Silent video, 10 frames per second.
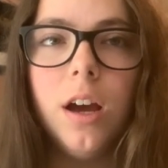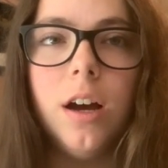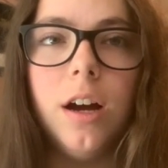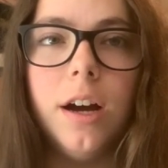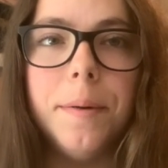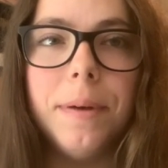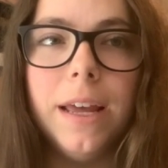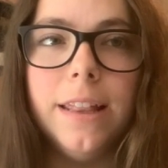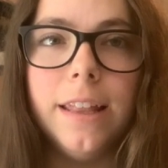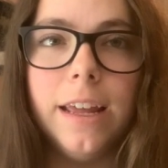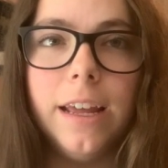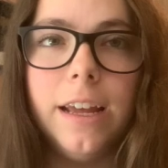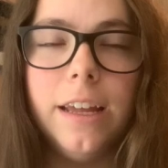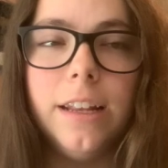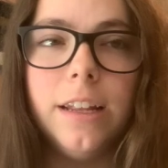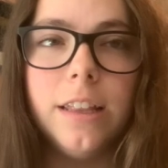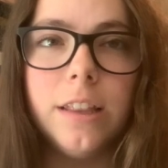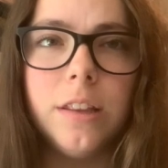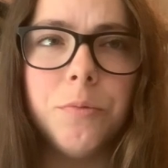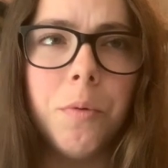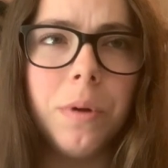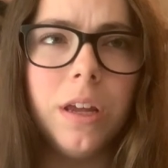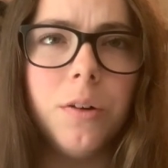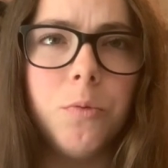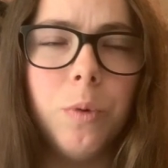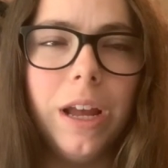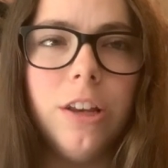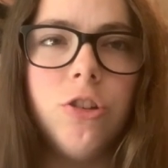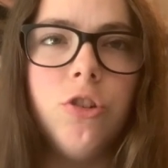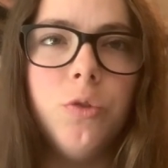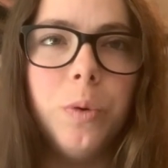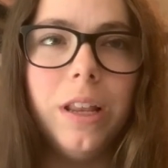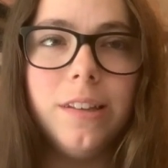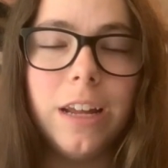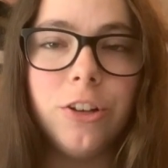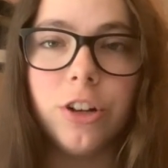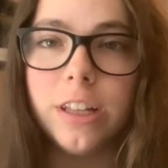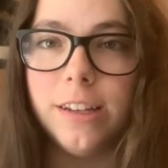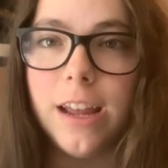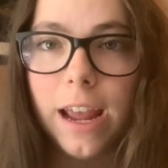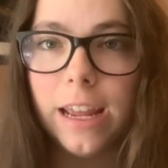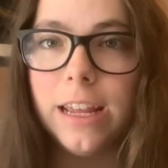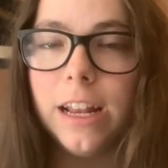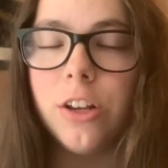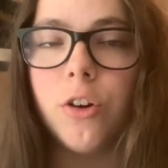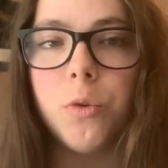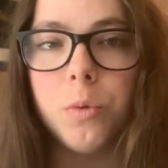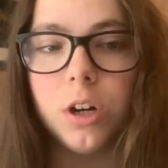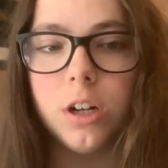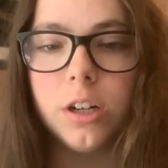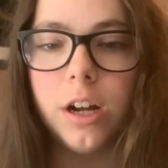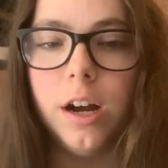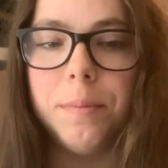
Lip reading: And then when we went into Wednesday during the day, he didn't go to work.